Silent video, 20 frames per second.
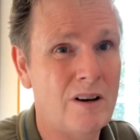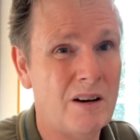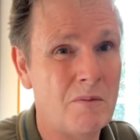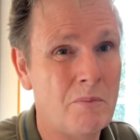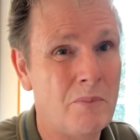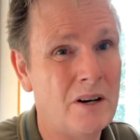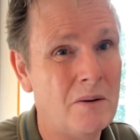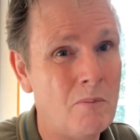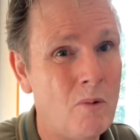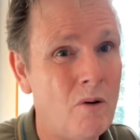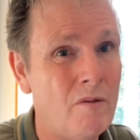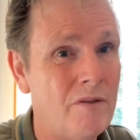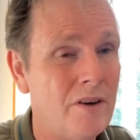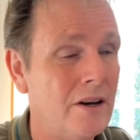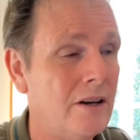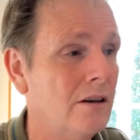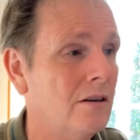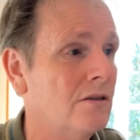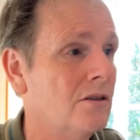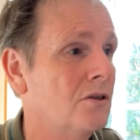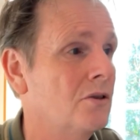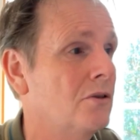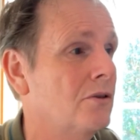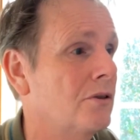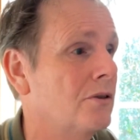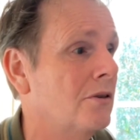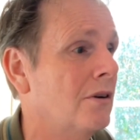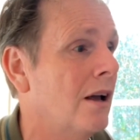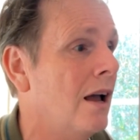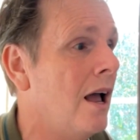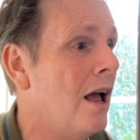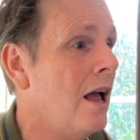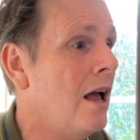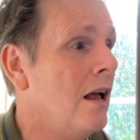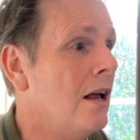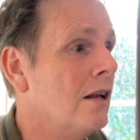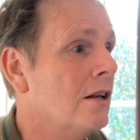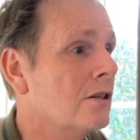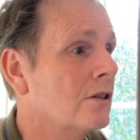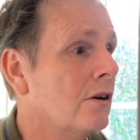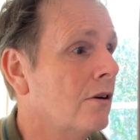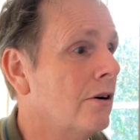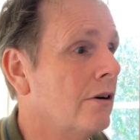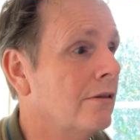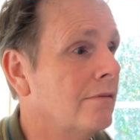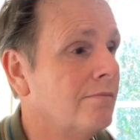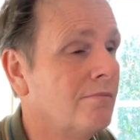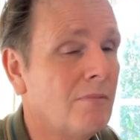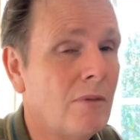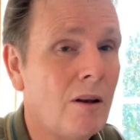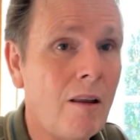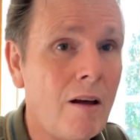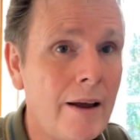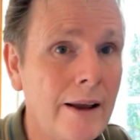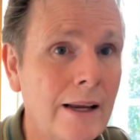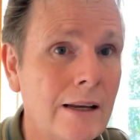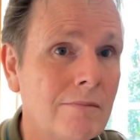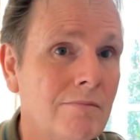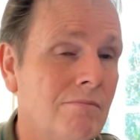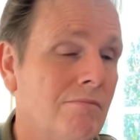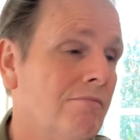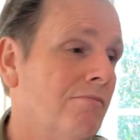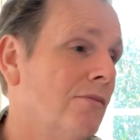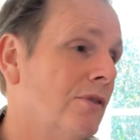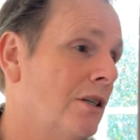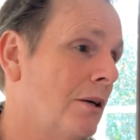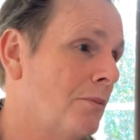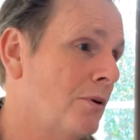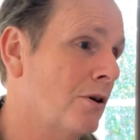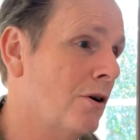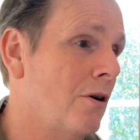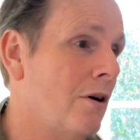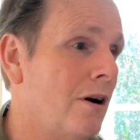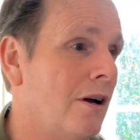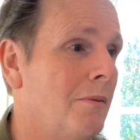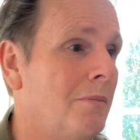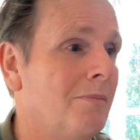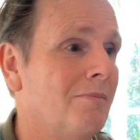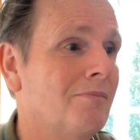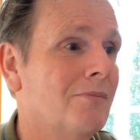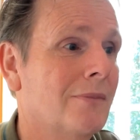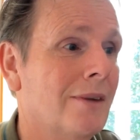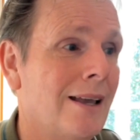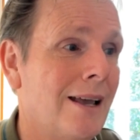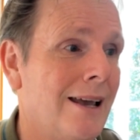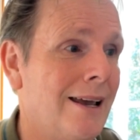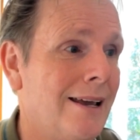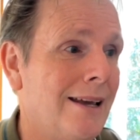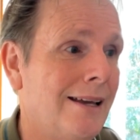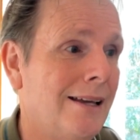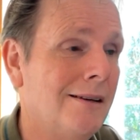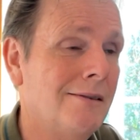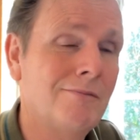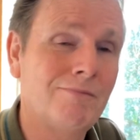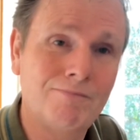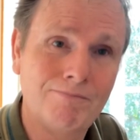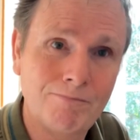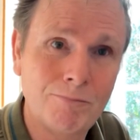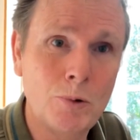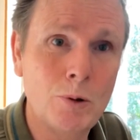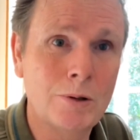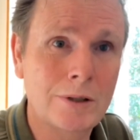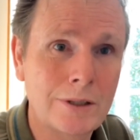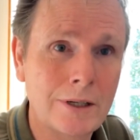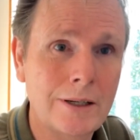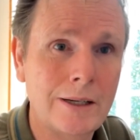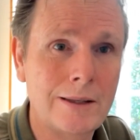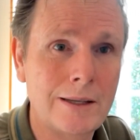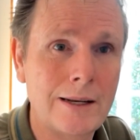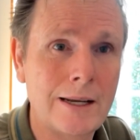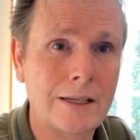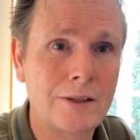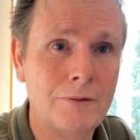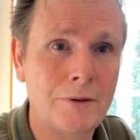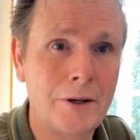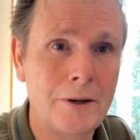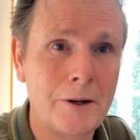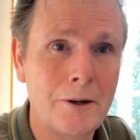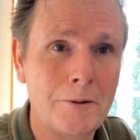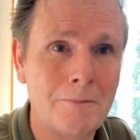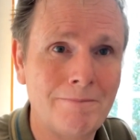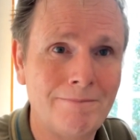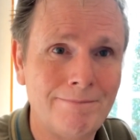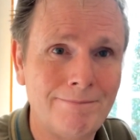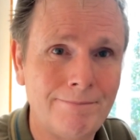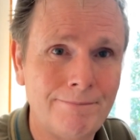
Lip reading: bring more videos to you. So like, subscribe, and we'll see you in the next video.